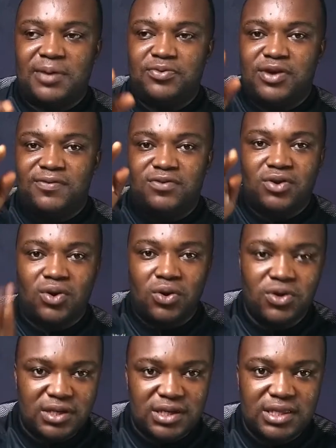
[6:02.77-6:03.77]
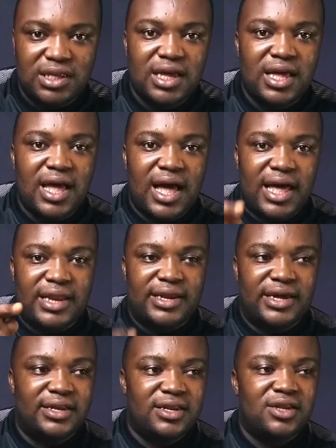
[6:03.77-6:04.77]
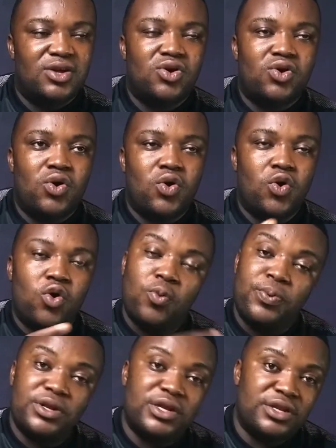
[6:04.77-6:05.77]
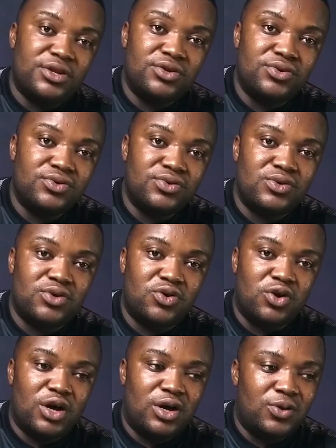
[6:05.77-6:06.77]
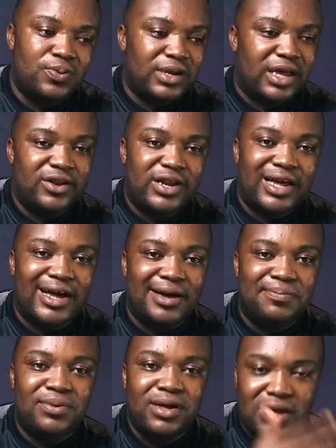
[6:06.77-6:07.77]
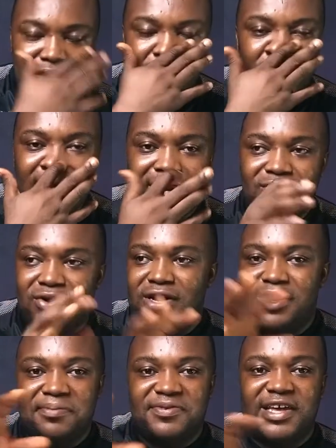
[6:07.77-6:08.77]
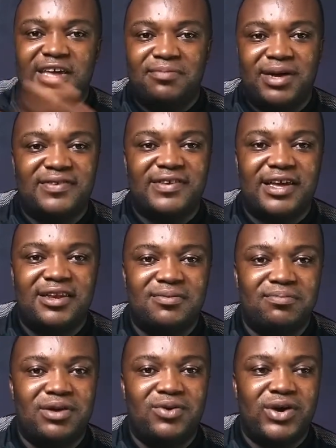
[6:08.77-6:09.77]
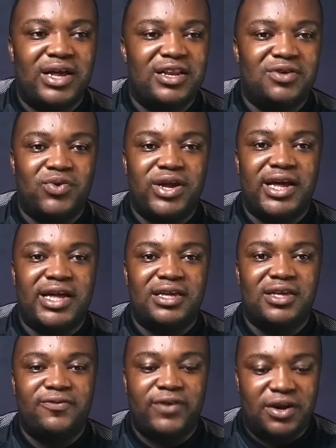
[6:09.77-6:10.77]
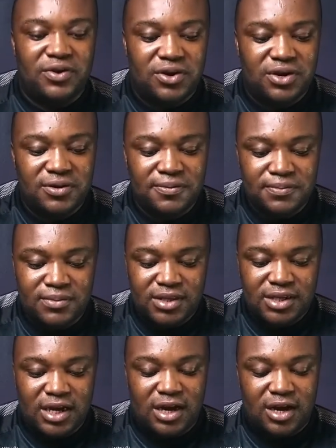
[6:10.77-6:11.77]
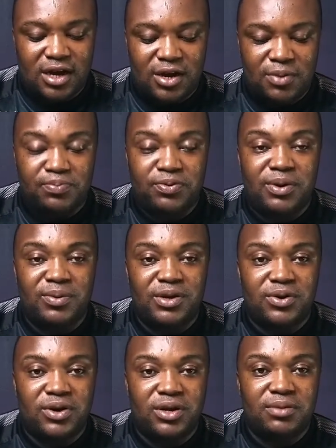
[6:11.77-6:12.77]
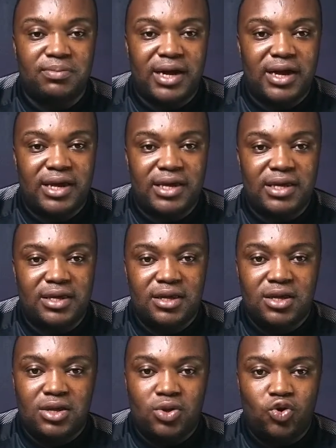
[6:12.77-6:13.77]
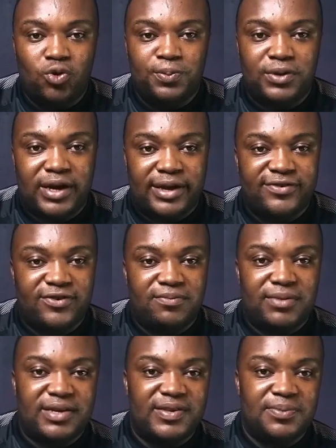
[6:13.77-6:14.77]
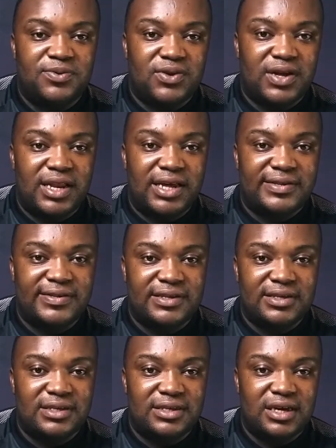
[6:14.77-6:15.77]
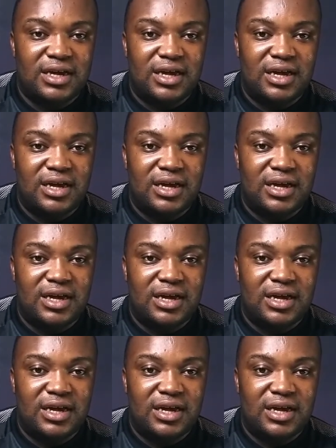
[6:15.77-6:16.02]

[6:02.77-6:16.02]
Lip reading: app, you have to close it and then open another app. You can't run them side by side. Meanwhile, if I run probably run my loop tracks on my Samsung Galaxy